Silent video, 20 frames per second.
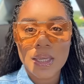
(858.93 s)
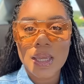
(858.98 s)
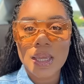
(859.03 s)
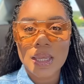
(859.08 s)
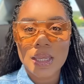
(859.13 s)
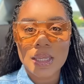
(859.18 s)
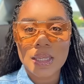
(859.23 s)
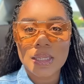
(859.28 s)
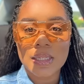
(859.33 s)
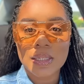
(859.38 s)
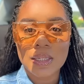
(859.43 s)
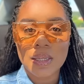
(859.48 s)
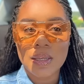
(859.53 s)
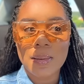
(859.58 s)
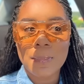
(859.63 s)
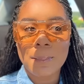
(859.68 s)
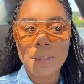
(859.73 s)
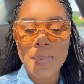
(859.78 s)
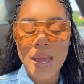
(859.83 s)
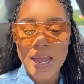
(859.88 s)
in
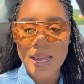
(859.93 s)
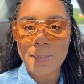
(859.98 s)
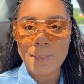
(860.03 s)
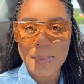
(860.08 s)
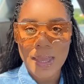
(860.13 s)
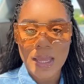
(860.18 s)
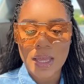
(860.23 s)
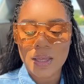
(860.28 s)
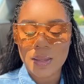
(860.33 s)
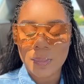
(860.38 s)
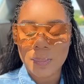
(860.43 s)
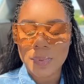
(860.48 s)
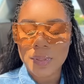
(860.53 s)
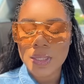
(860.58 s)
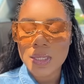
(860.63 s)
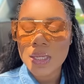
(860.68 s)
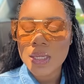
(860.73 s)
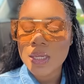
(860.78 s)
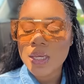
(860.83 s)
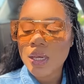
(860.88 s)
my makeup
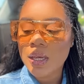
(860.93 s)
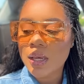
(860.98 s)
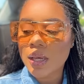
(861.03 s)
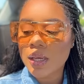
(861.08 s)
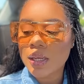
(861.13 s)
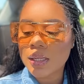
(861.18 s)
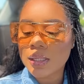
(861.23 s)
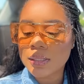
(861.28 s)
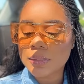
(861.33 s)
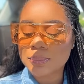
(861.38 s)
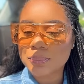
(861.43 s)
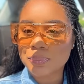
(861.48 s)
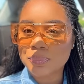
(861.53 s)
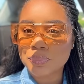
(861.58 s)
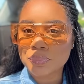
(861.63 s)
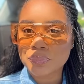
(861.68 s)
um,